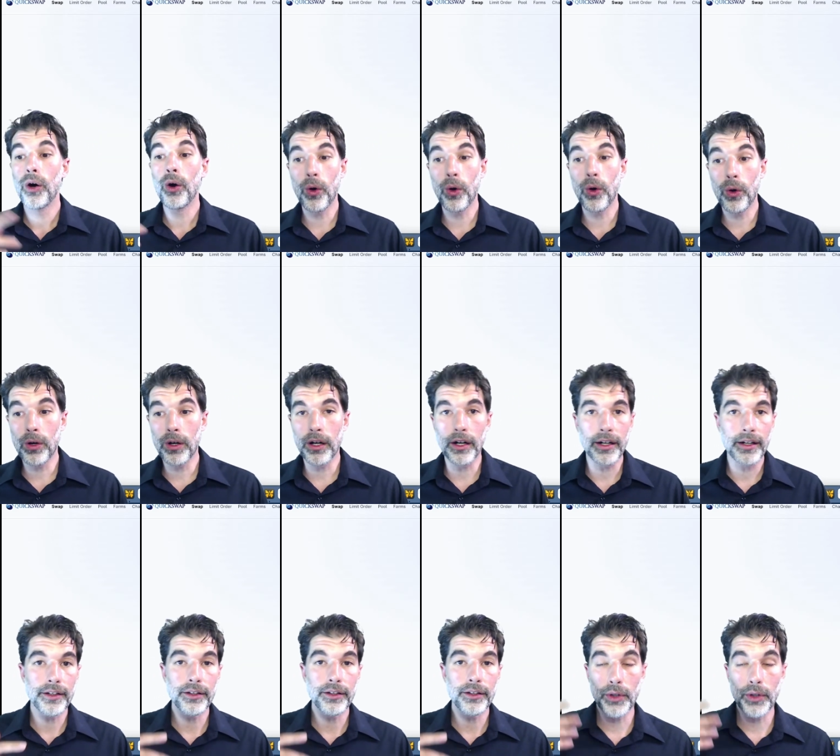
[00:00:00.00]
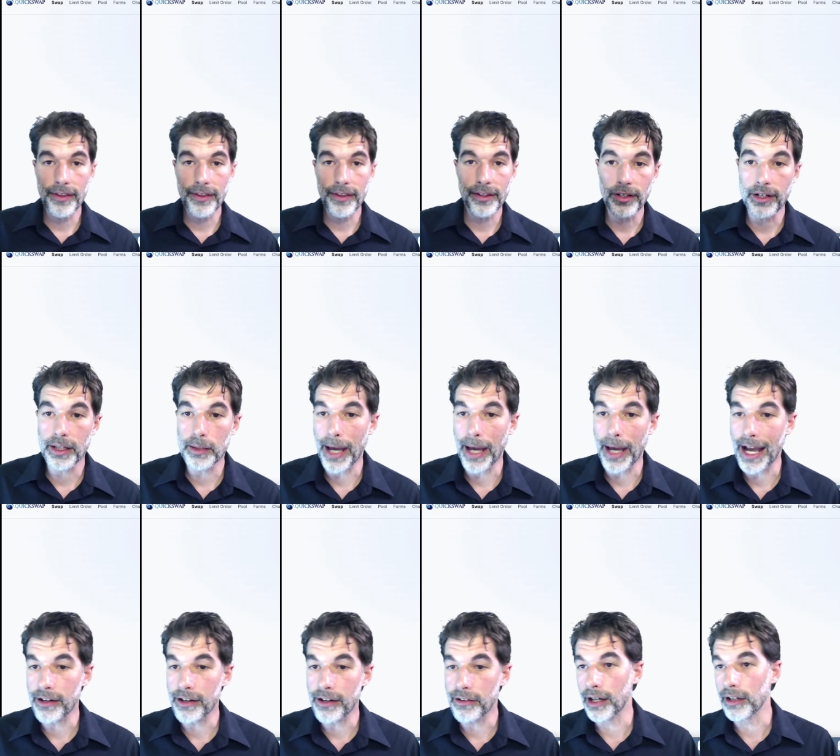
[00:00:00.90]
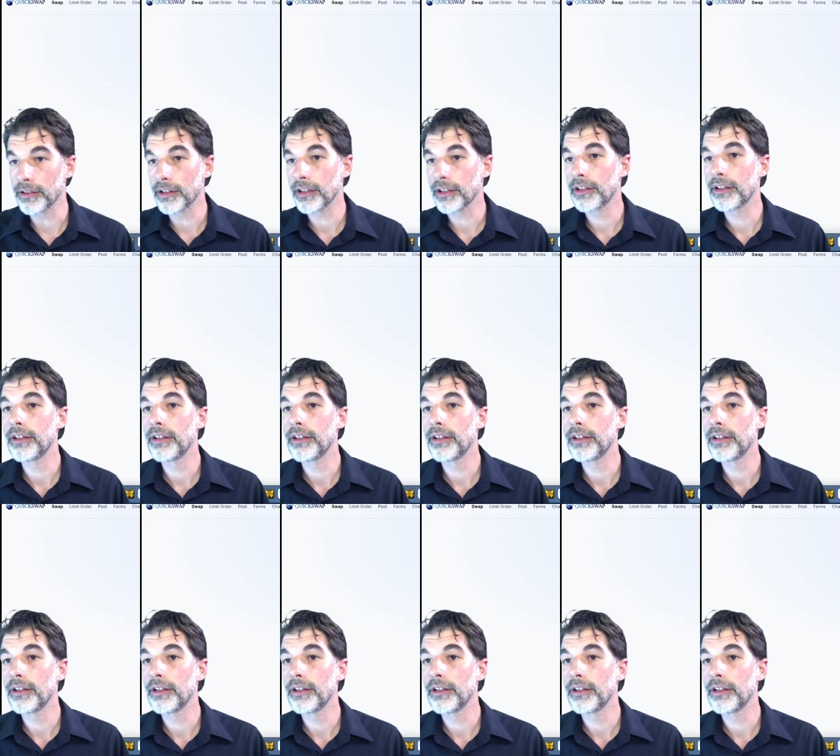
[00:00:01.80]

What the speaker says: or you have this on in the background